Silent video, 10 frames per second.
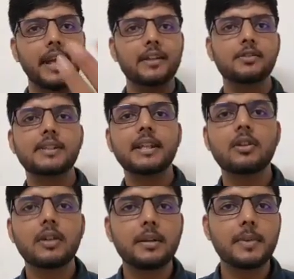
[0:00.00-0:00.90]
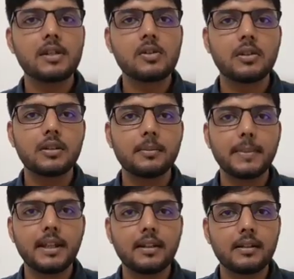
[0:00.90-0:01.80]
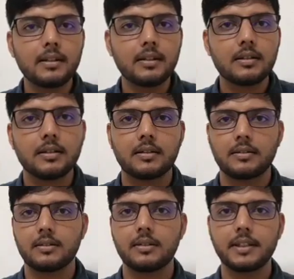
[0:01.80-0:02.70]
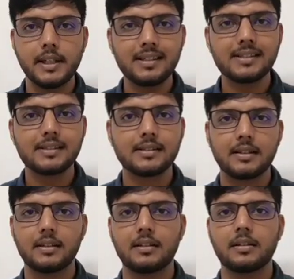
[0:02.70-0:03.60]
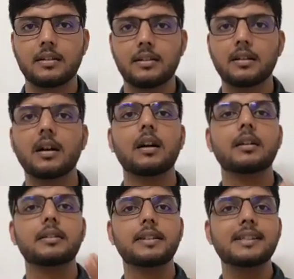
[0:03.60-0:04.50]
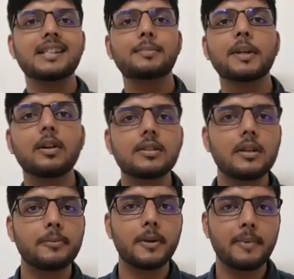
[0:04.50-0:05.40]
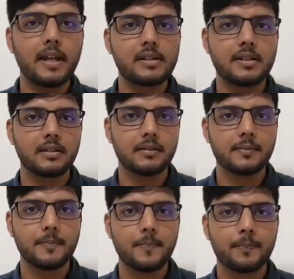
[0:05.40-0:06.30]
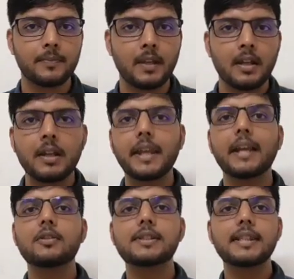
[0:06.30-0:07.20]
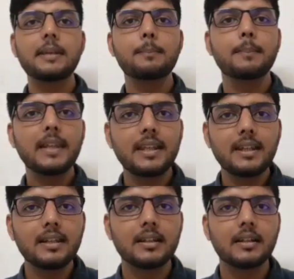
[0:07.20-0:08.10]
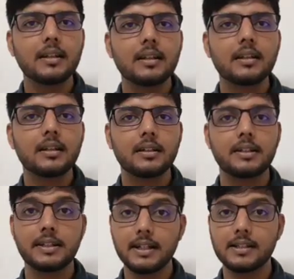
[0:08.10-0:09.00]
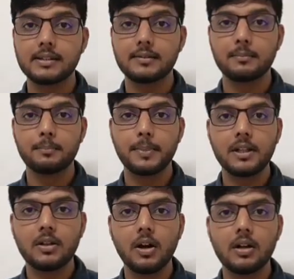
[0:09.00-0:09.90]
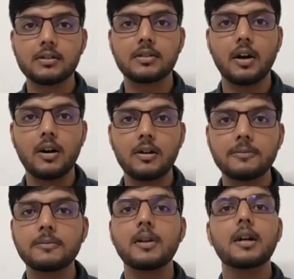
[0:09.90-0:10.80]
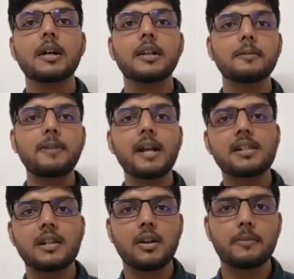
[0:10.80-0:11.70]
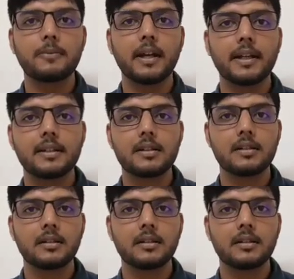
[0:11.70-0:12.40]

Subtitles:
Can you see your image on the mirror? Yes, this is because of reflection. Can you see me? Yes, because of reflection of light.